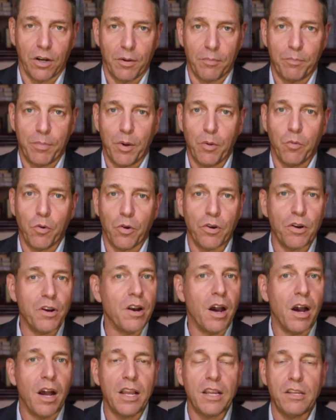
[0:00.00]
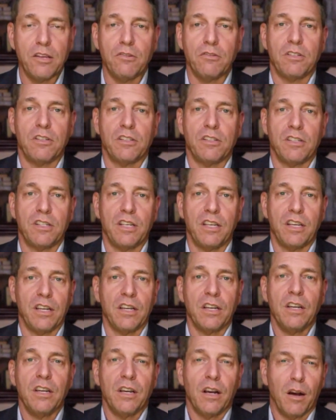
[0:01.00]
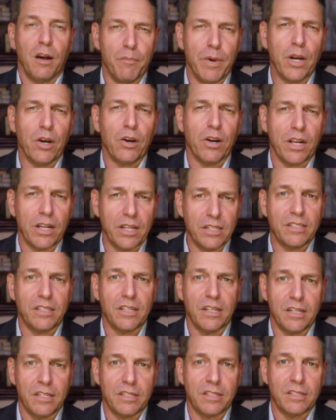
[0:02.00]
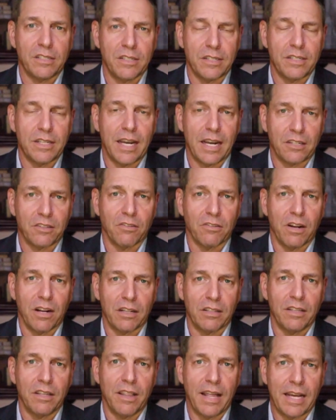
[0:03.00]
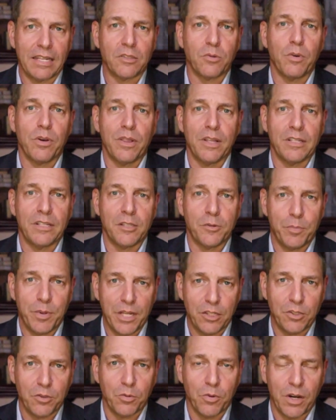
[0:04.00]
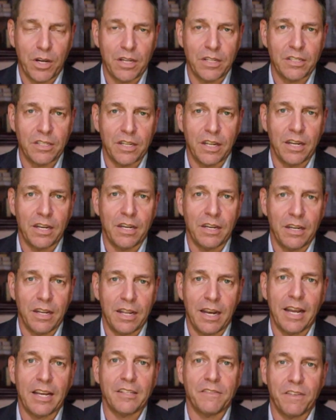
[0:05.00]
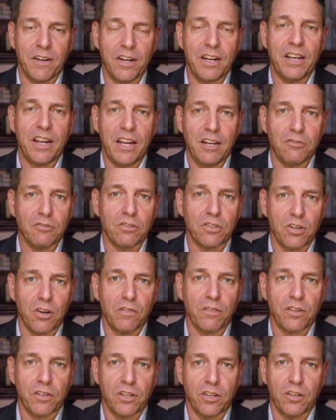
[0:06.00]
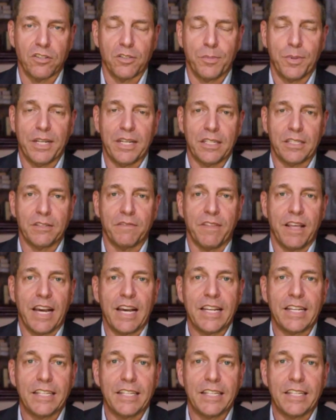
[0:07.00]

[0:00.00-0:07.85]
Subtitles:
but we're not used to seeing American citizens attacked directly. That's what this speech was, and it has very dangerous overtones because of that.